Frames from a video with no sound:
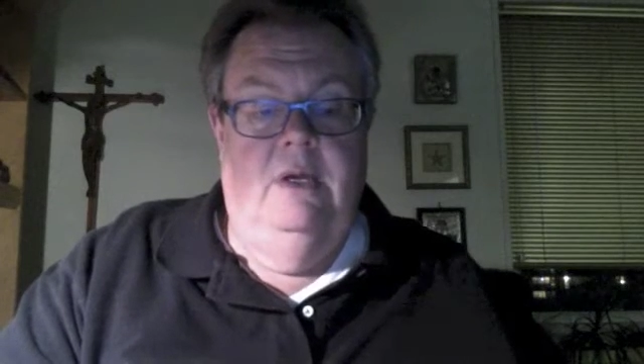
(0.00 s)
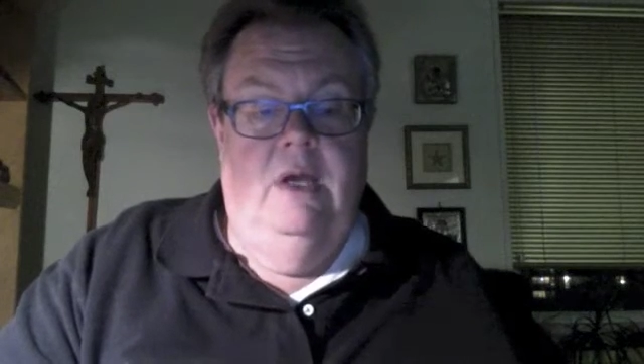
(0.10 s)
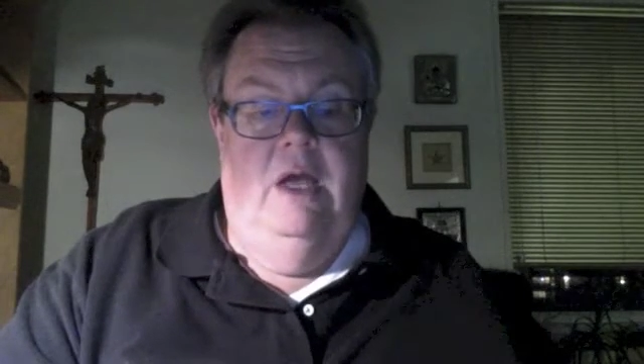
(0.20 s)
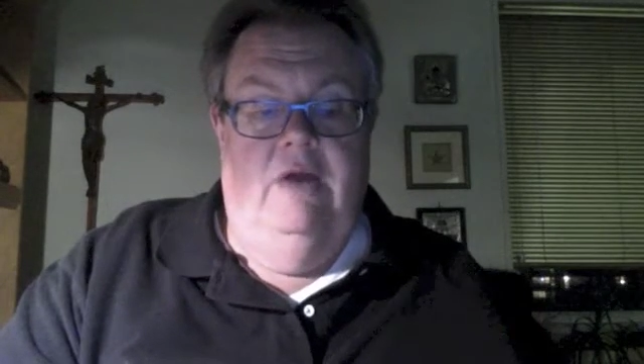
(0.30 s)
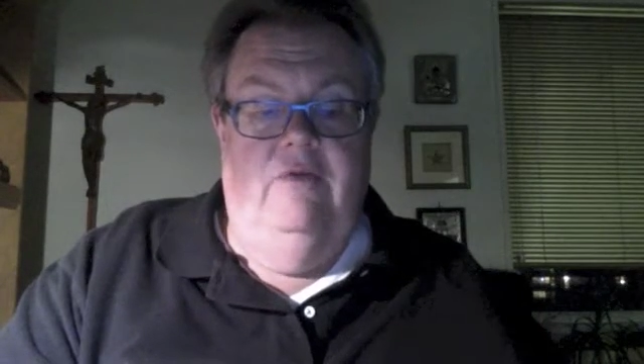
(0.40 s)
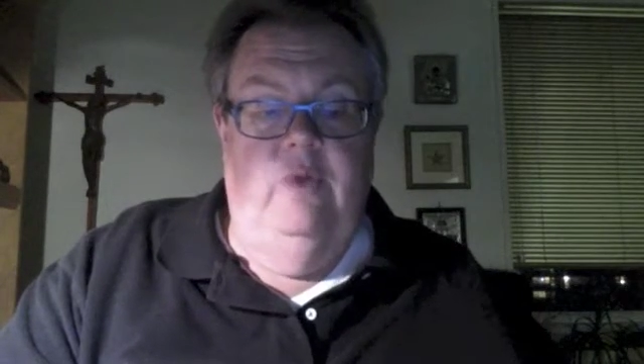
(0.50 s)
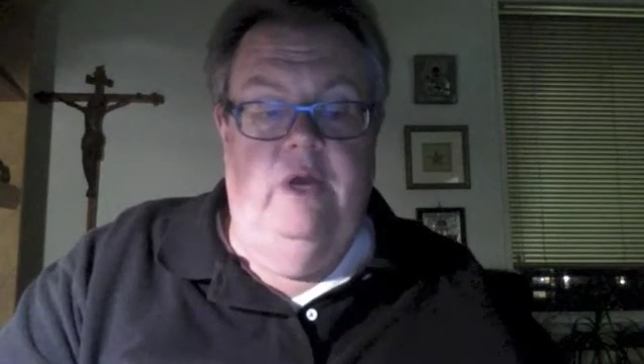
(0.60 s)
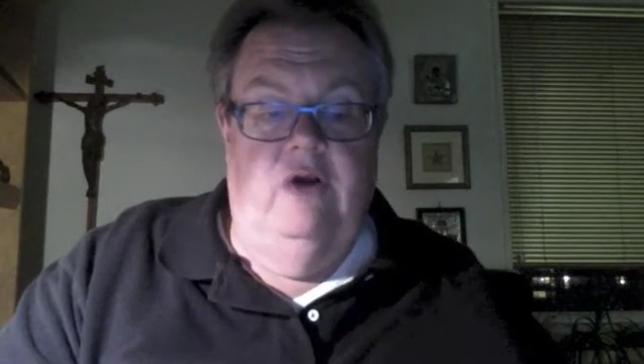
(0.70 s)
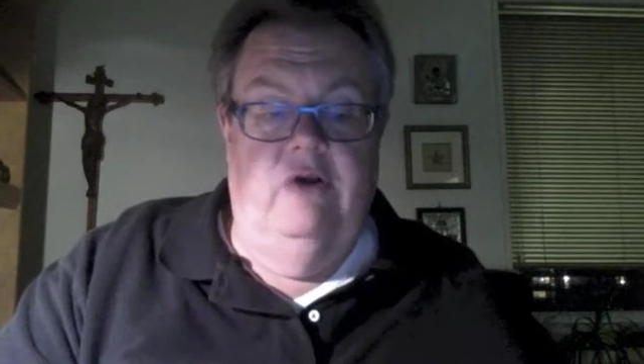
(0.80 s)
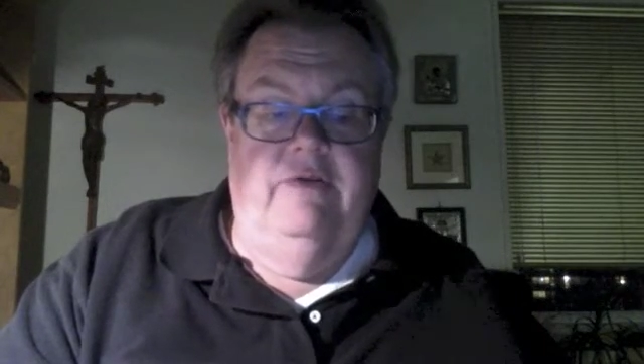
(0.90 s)
and if we
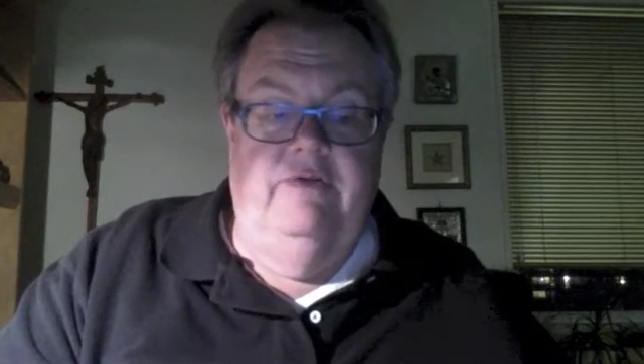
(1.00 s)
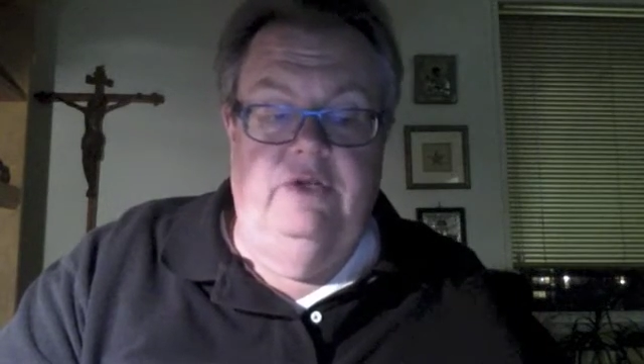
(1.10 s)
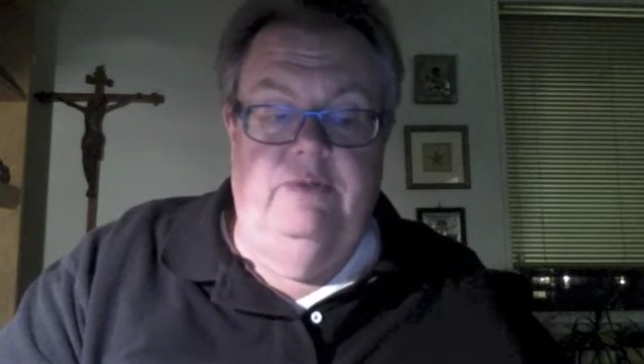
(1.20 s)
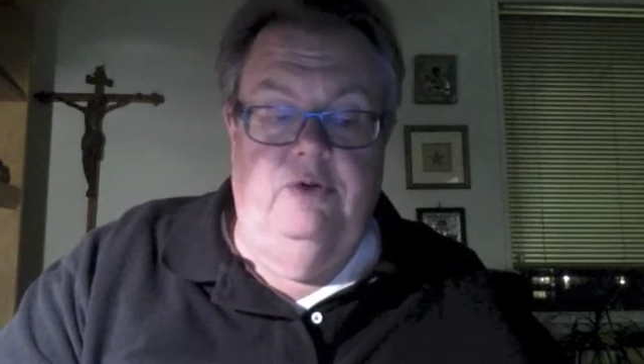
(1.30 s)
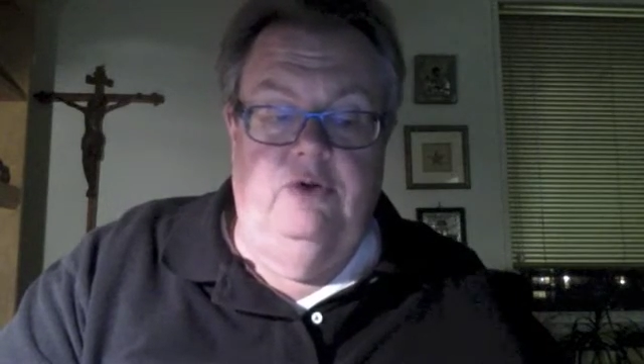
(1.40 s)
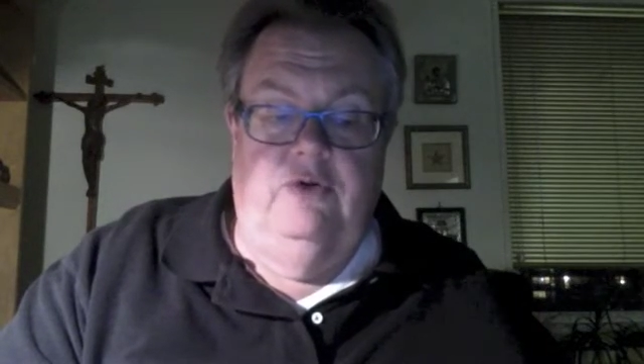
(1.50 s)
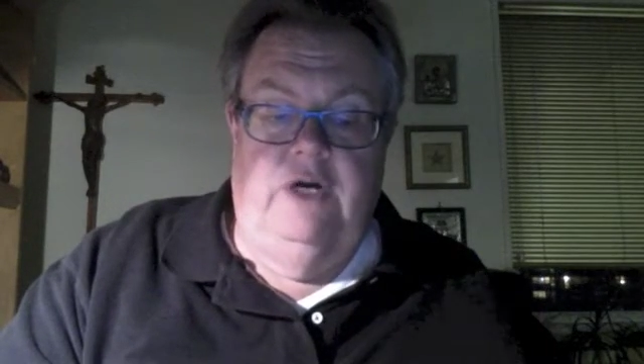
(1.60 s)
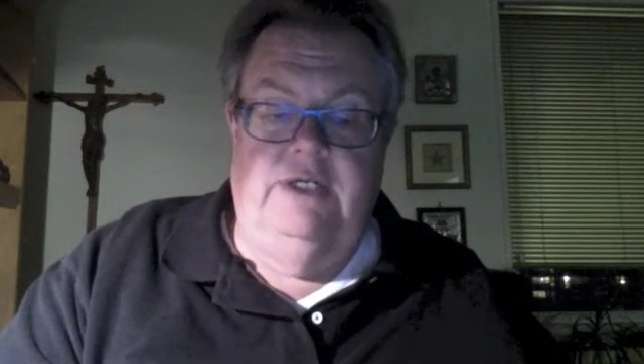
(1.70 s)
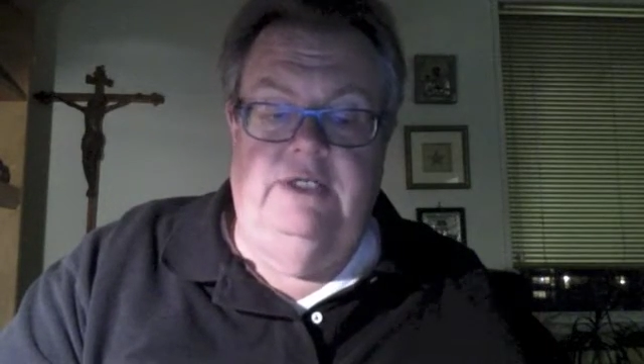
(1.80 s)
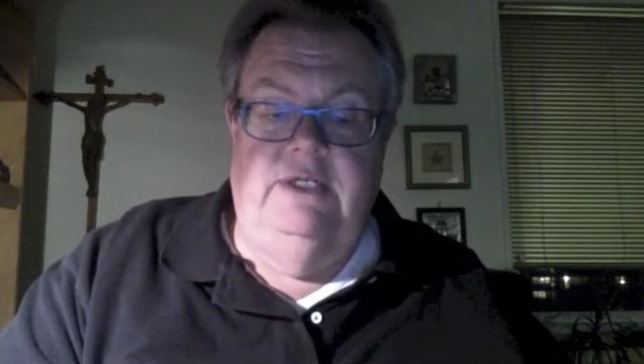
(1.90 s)
are ever to
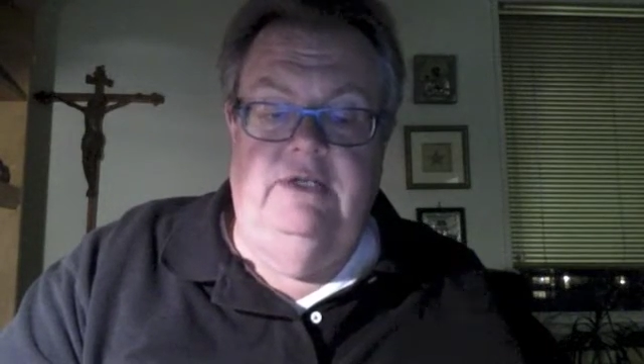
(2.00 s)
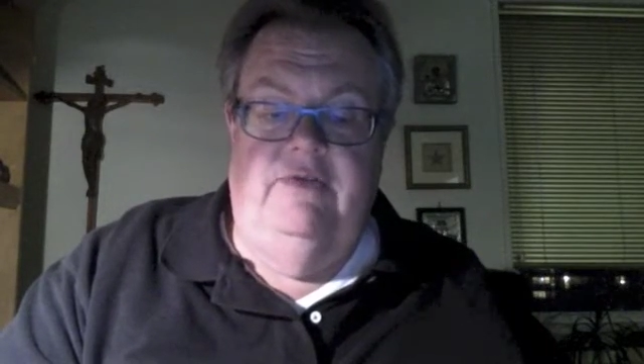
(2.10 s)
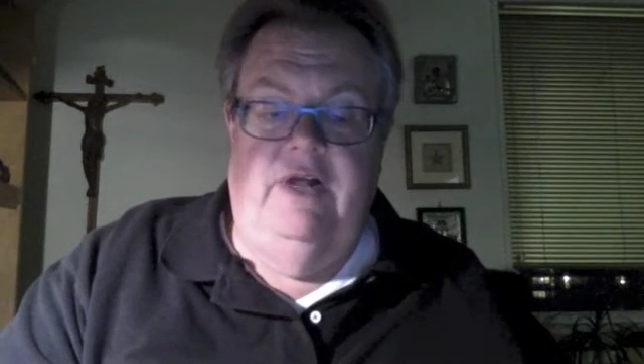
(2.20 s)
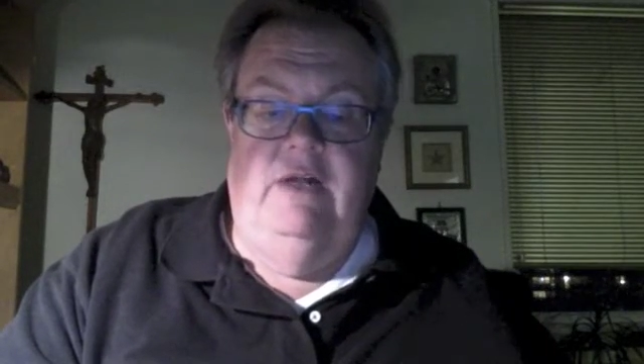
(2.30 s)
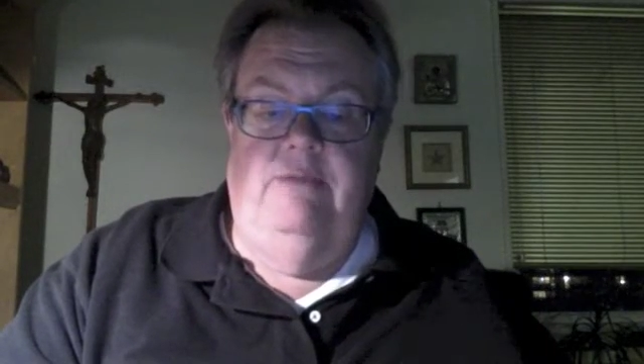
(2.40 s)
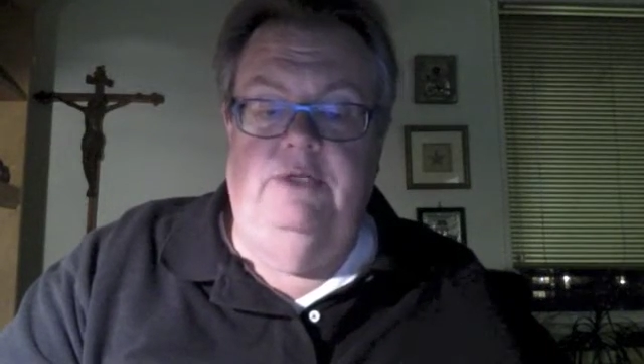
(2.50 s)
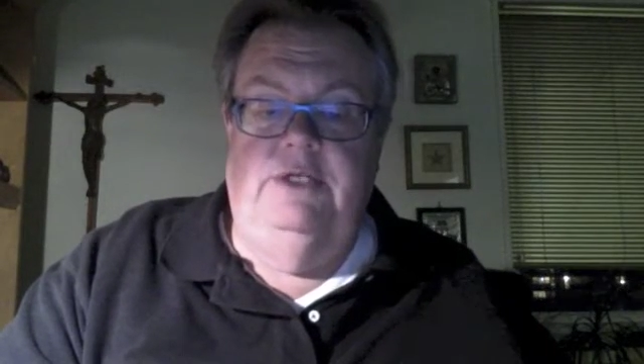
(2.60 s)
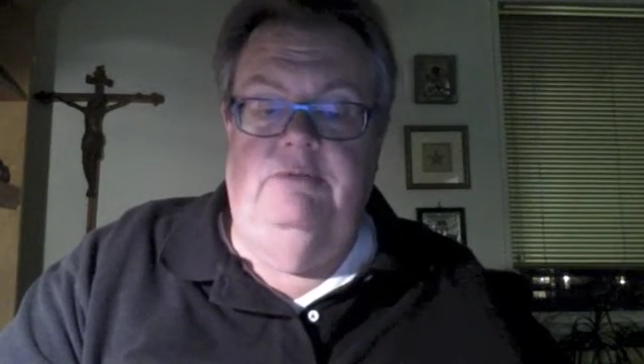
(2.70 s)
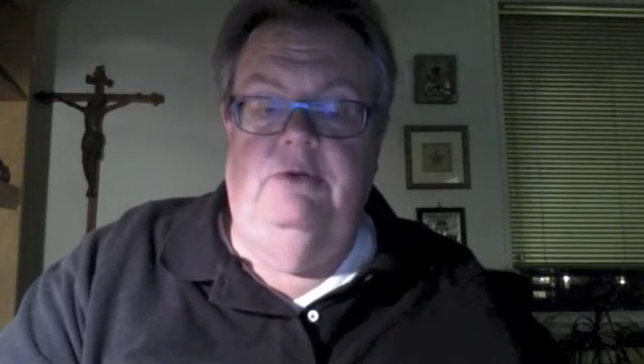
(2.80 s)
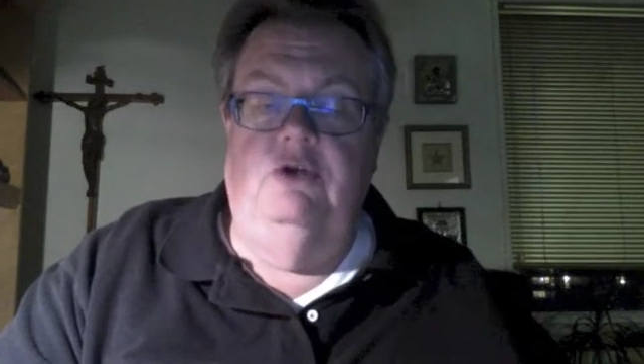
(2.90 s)
progress and develop as
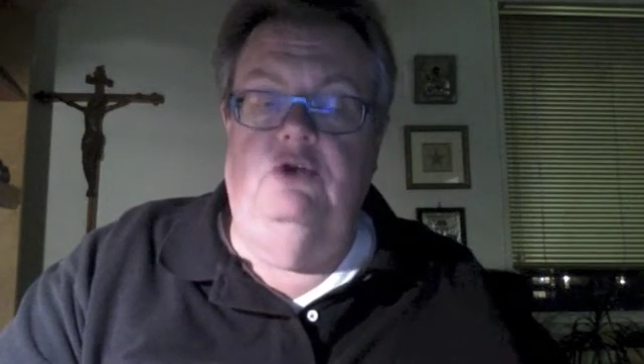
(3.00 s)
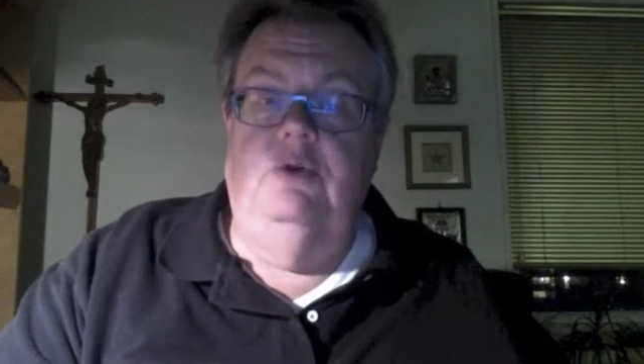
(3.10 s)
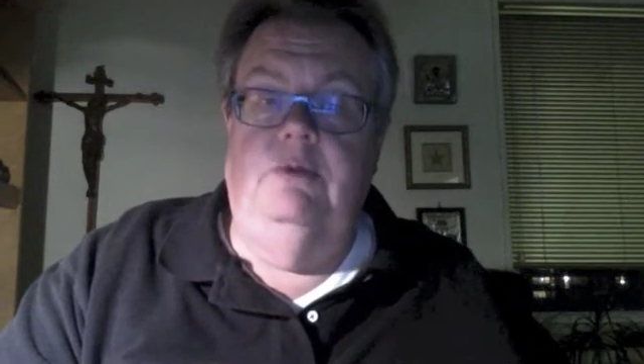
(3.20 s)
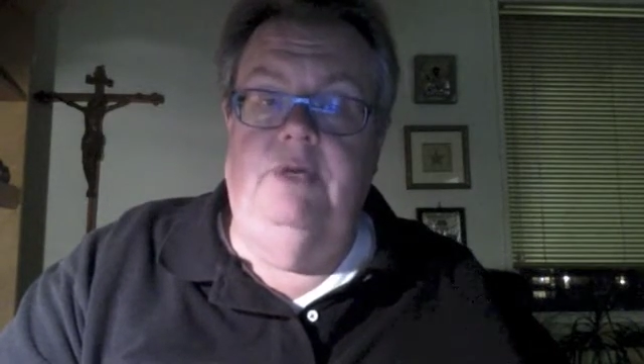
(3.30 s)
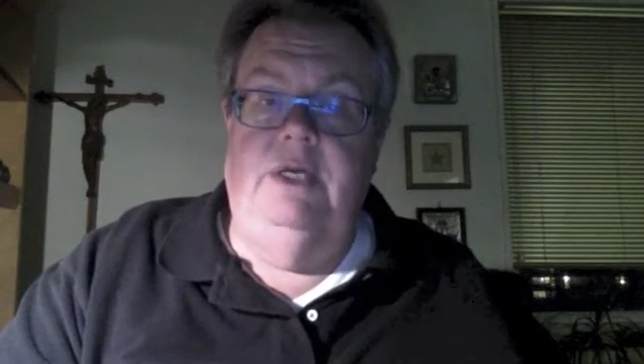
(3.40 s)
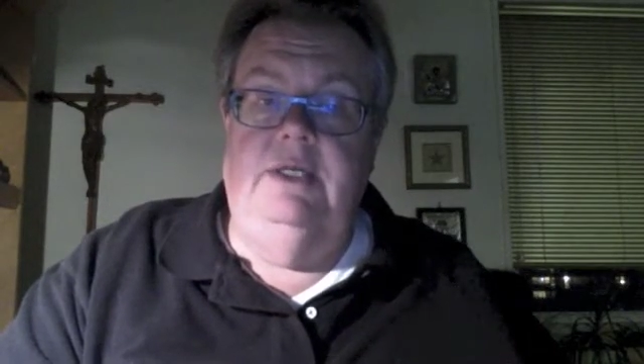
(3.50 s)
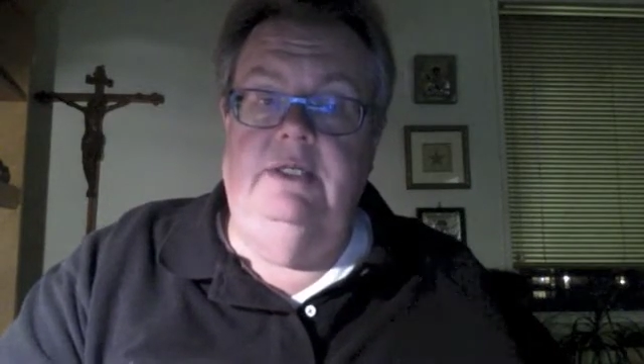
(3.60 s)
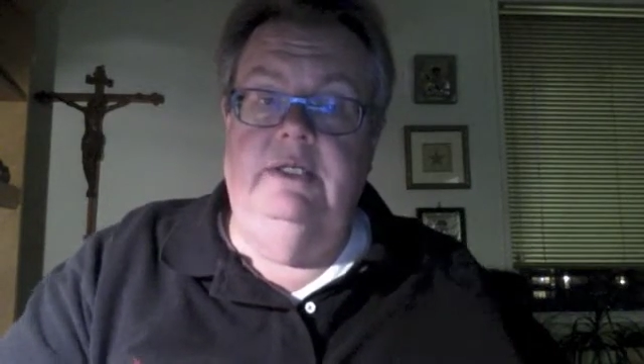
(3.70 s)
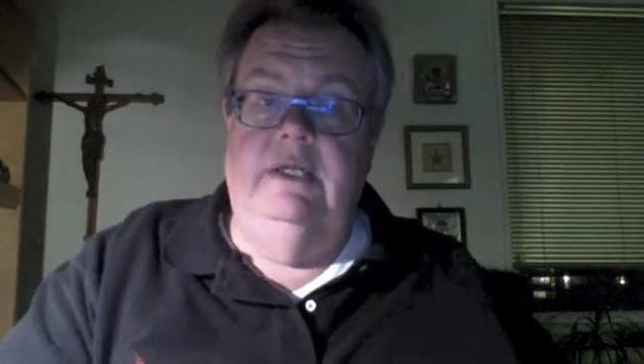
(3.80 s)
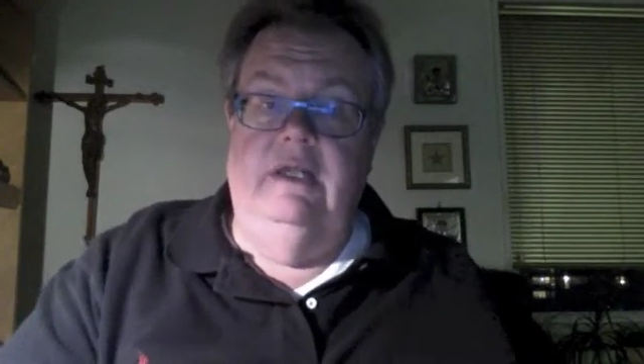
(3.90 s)
spiritual
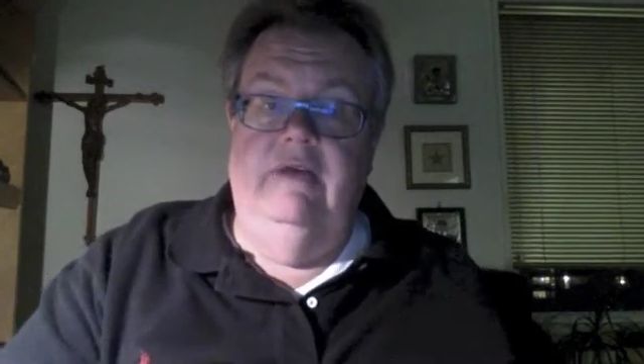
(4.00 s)
beings and live